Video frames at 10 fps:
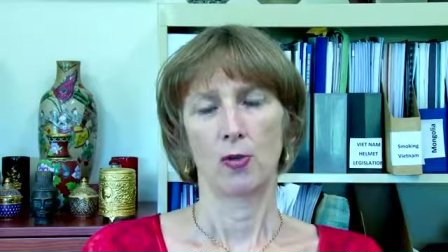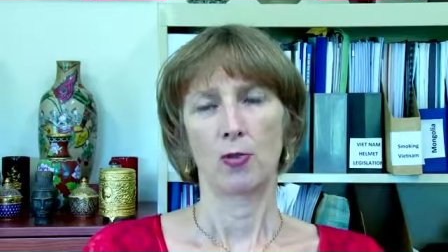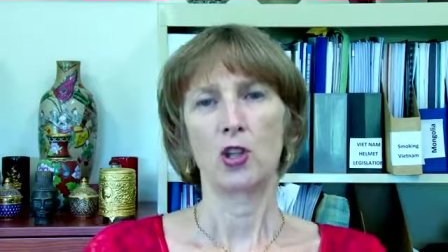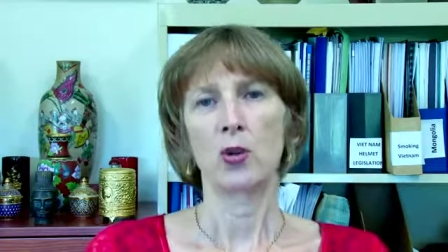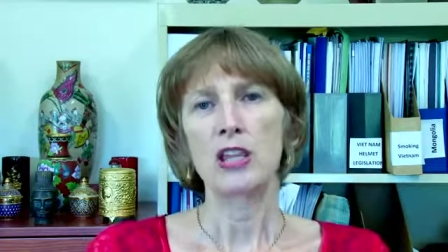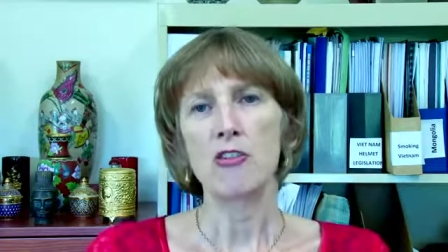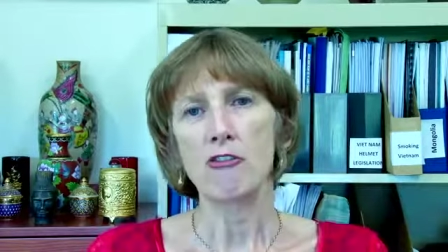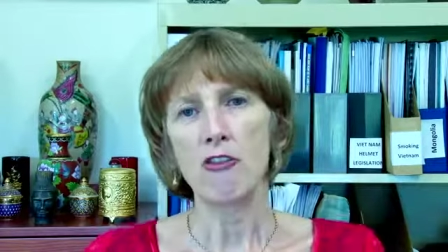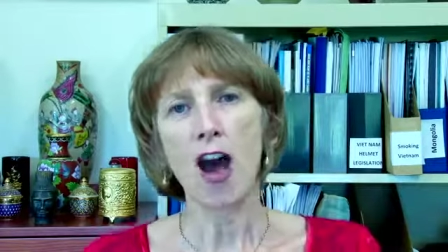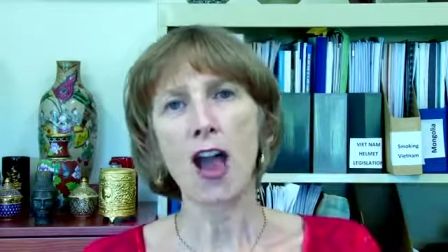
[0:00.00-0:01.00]
between the
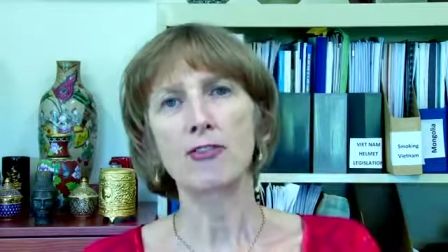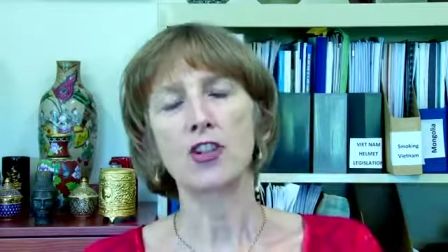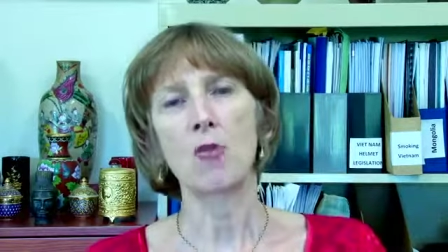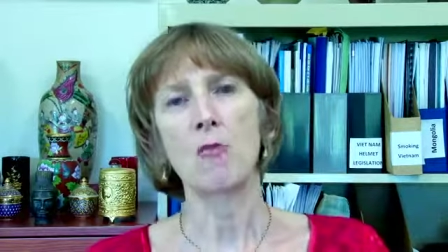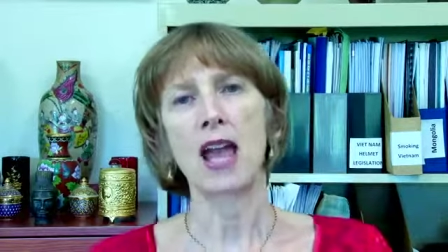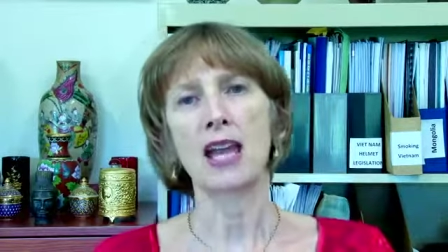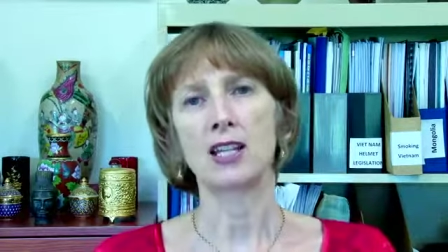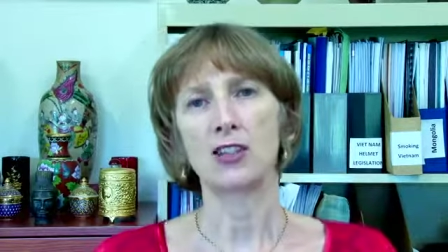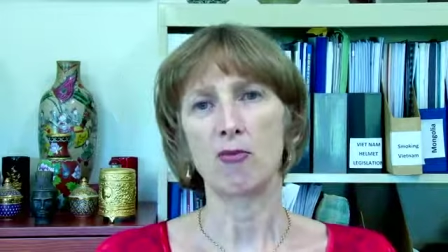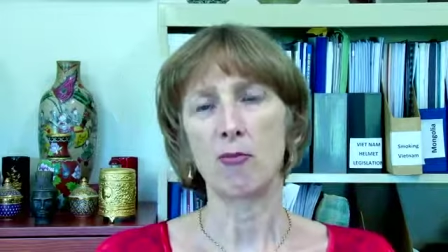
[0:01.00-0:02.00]
5
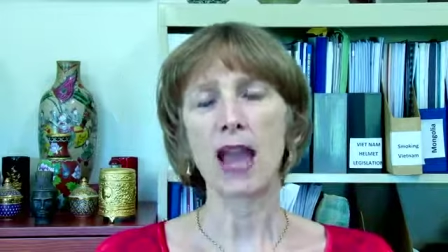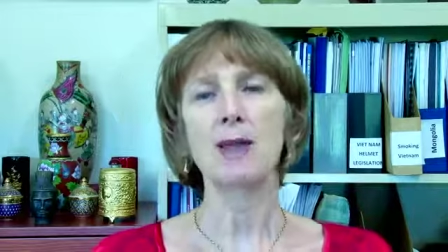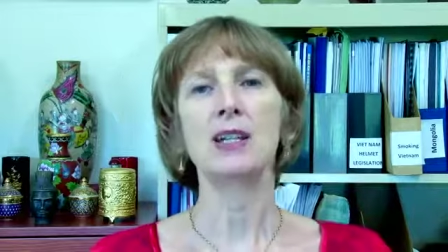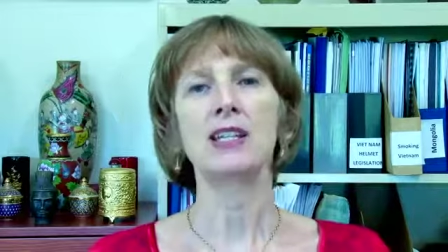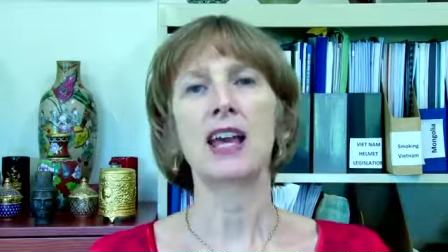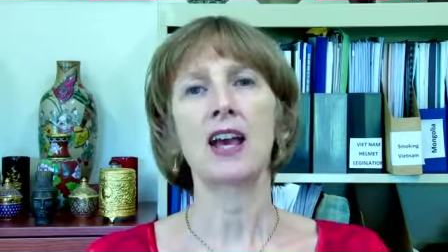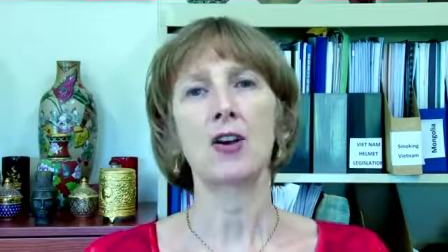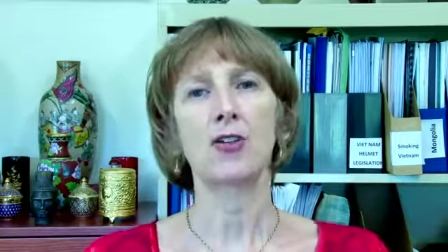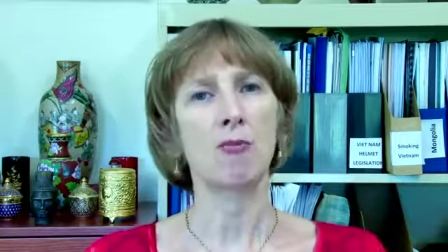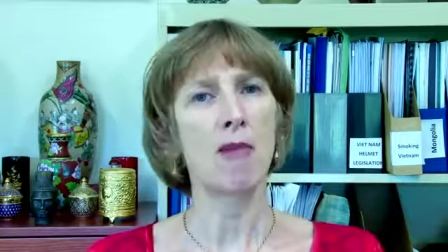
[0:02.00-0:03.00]
domains of baby's
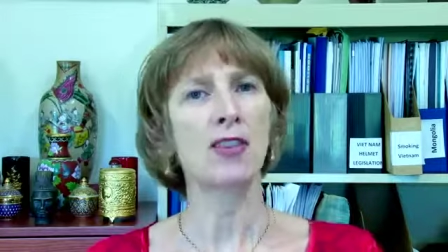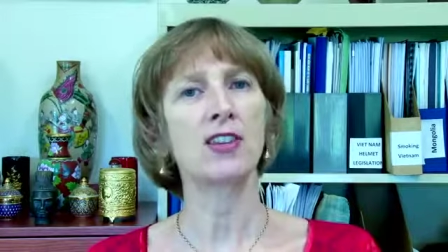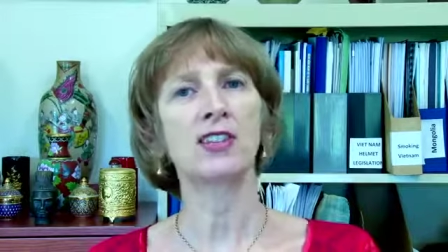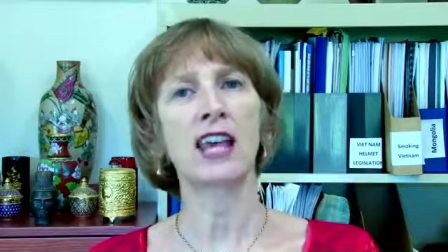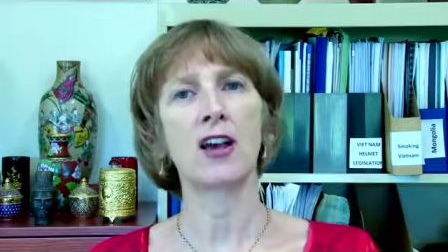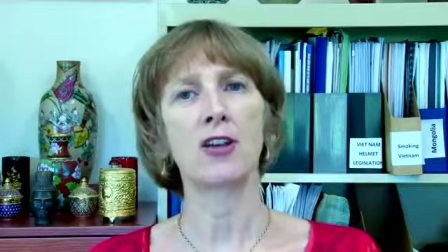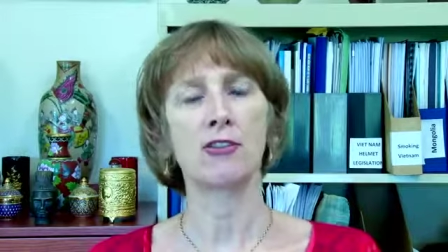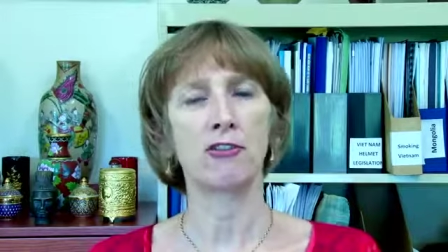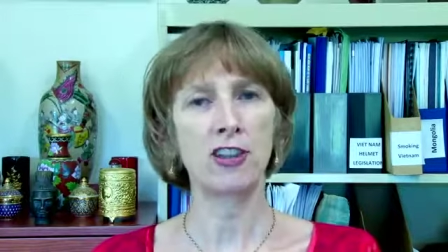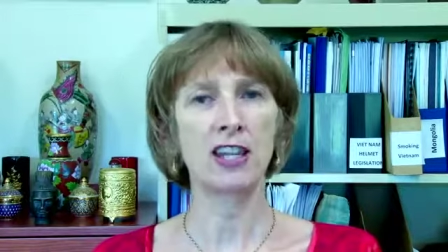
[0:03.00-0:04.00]
health, mother's health,
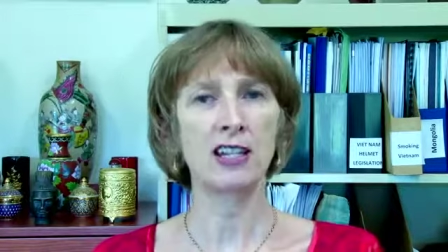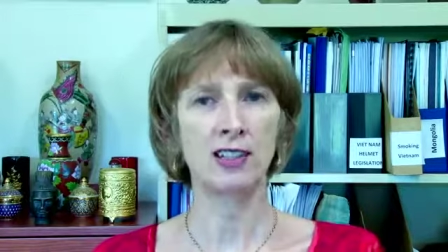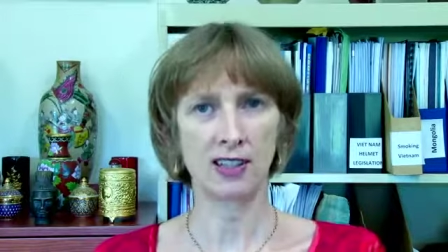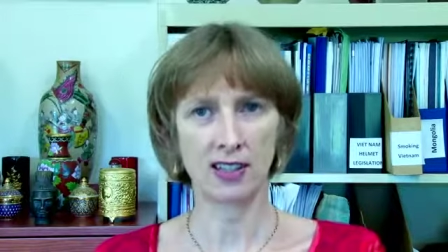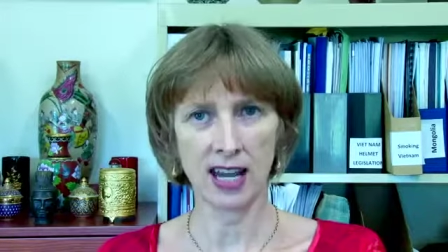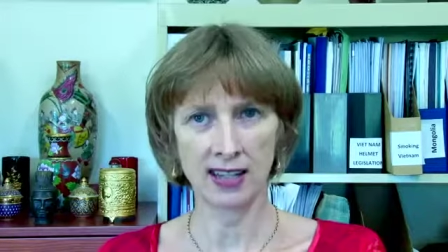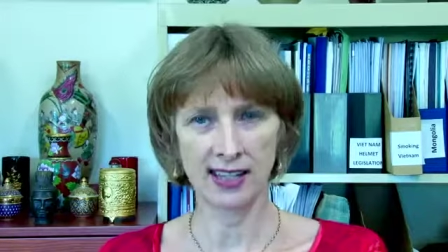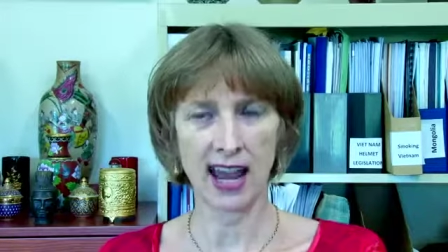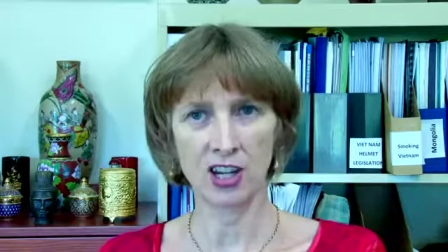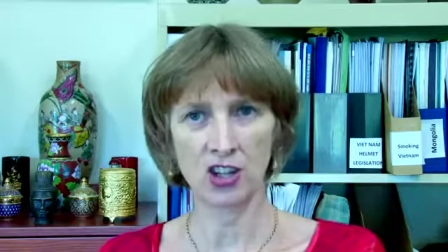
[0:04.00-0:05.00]
feeds,
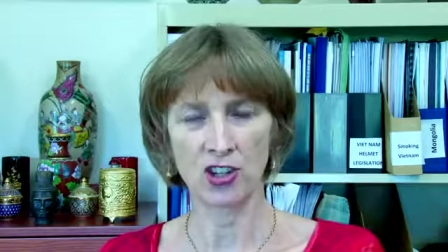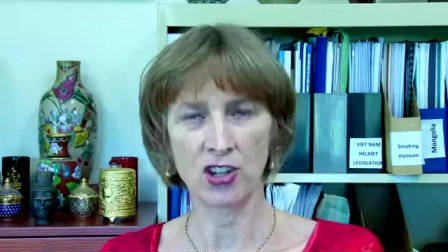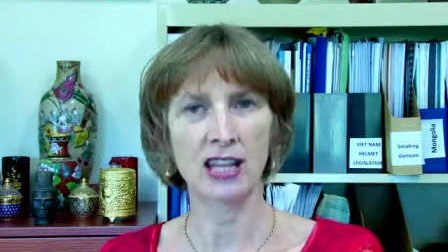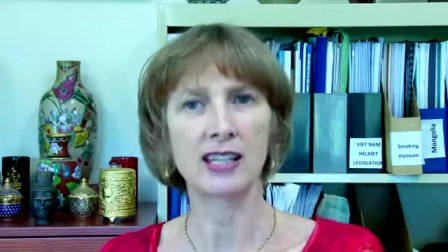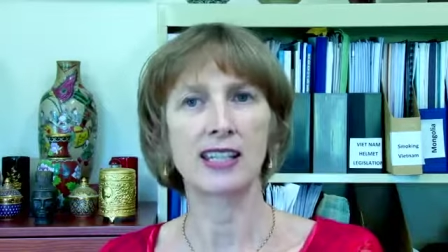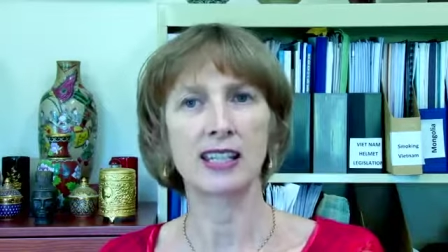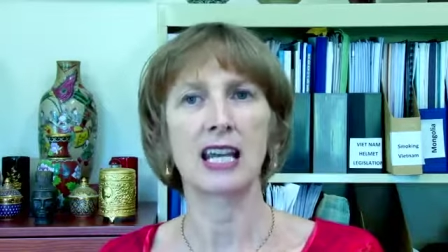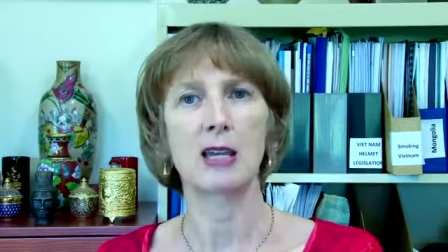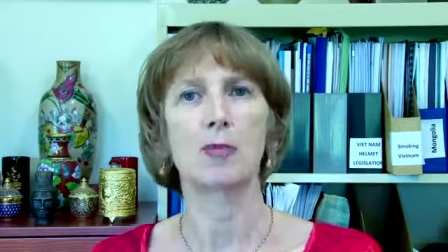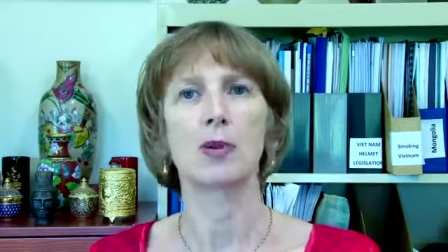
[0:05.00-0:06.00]
sensation and
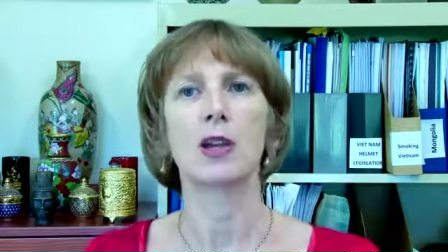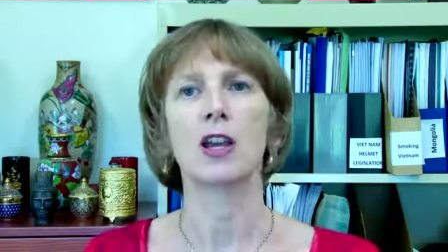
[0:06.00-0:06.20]
sleep.